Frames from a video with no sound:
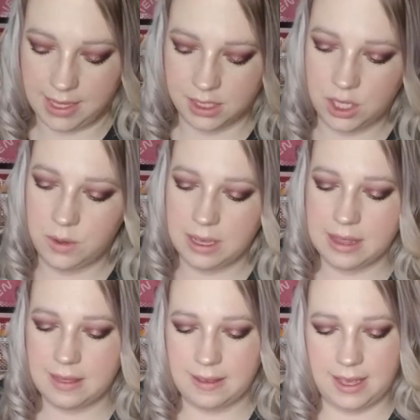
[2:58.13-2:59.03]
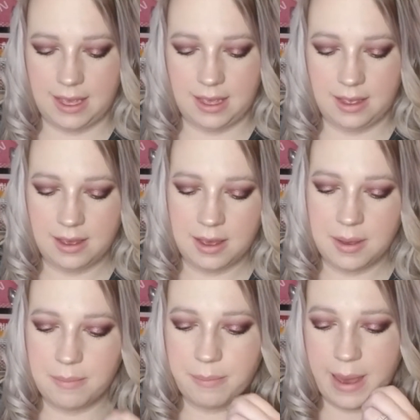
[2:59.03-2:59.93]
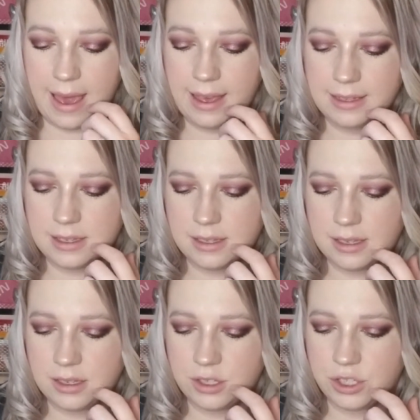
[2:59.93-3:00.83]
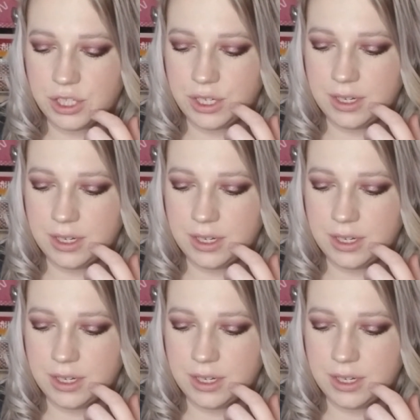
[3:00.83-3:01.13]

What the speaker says: so you get the matte Sheer